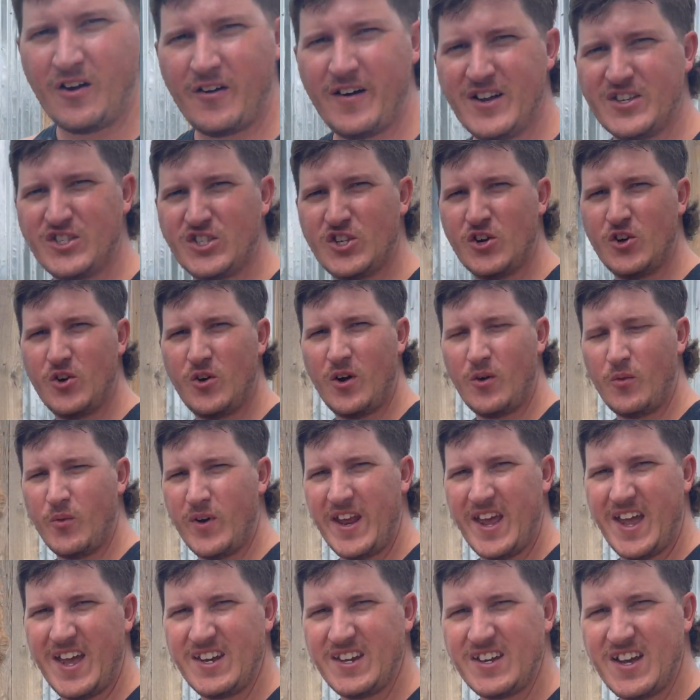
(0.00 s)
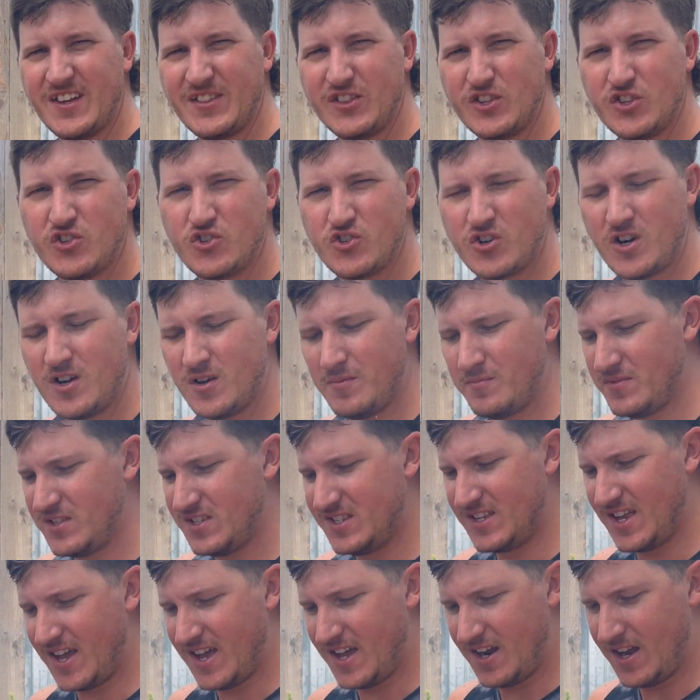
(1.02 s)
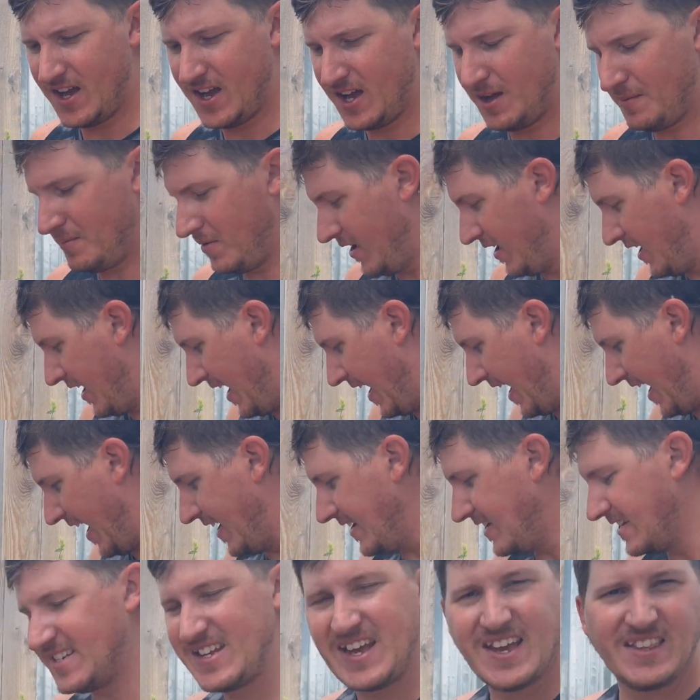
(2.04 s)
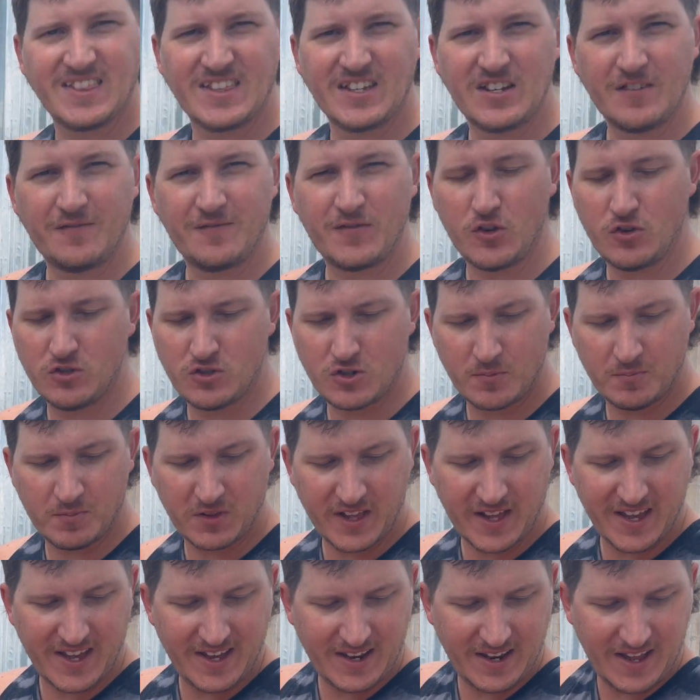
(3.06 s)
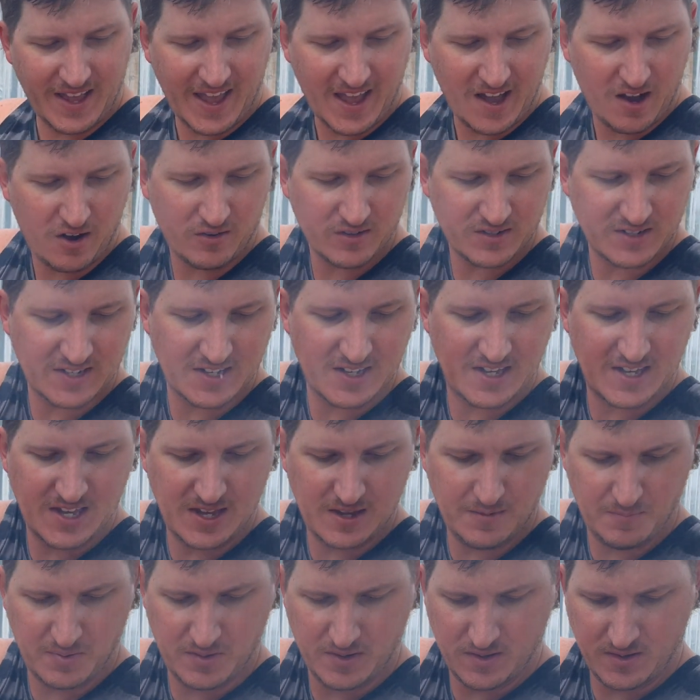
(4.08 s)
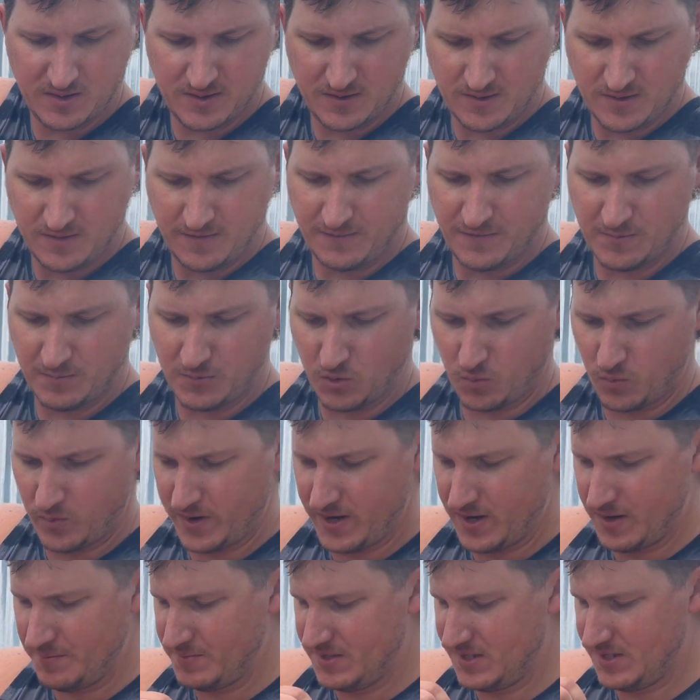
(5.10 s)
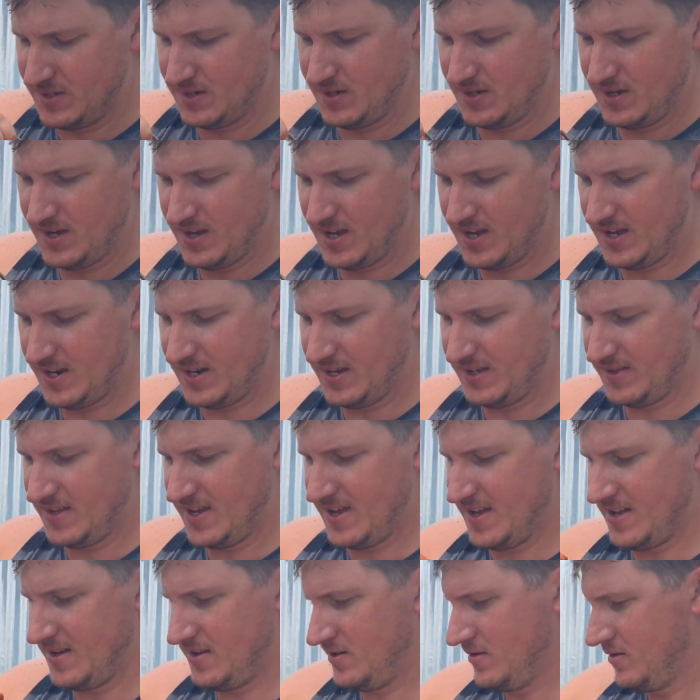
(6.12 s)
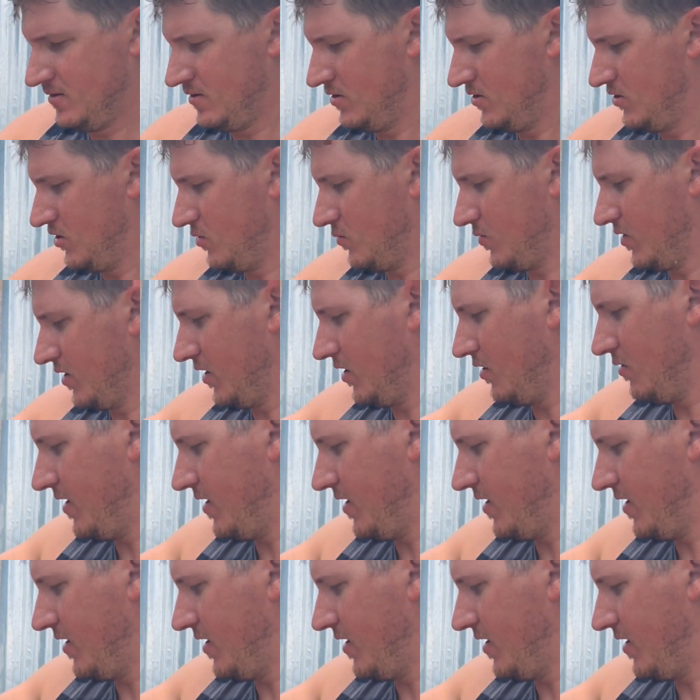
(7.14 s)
right, so I went ahead and got the drum set up. I had to take the diffuser plate out to keep from the ribs hitting that. So we're gonna go